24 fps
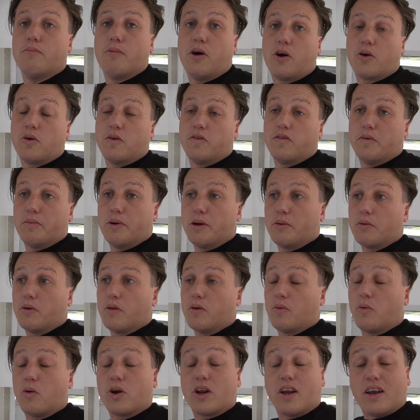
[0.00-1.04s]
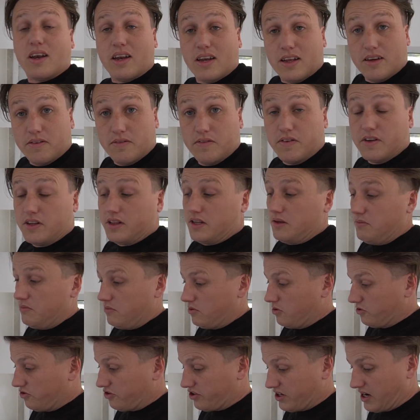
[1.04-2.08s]
model for people that want to live in them
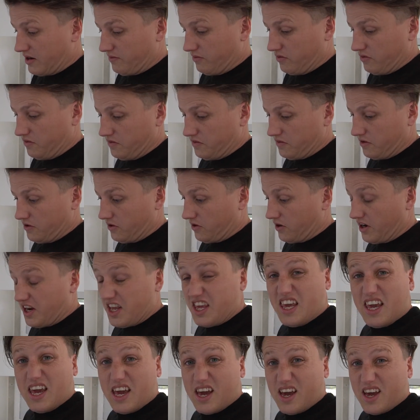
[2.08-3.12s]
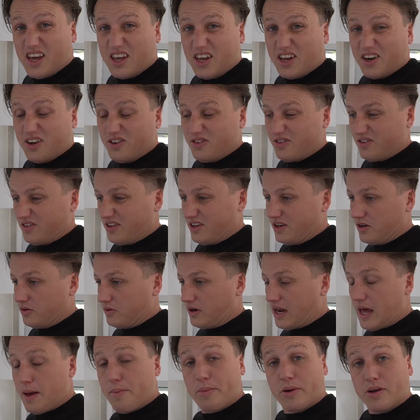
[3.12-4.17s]
or travel for a year, you know, to the
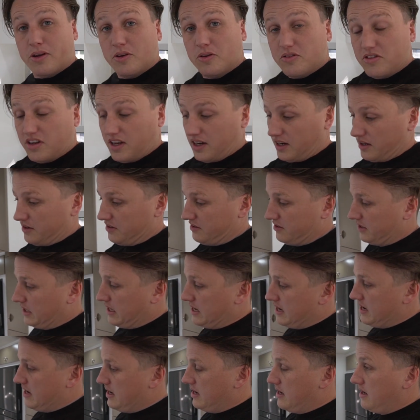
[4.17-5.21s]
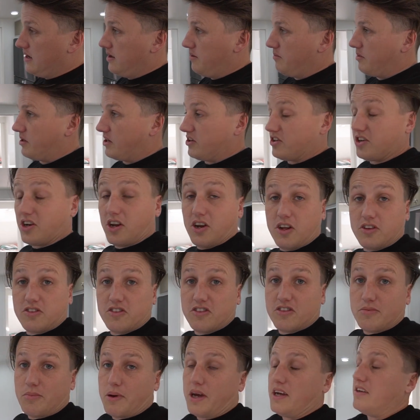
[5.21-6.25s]
old lap in New Zealand, because you got lots
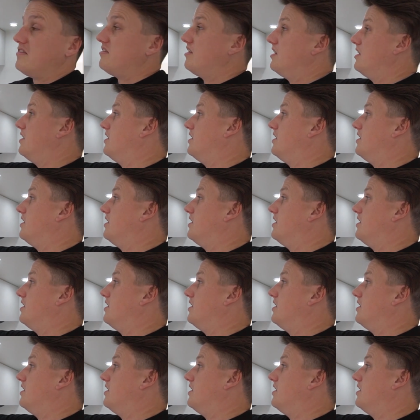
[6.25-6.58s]
of space.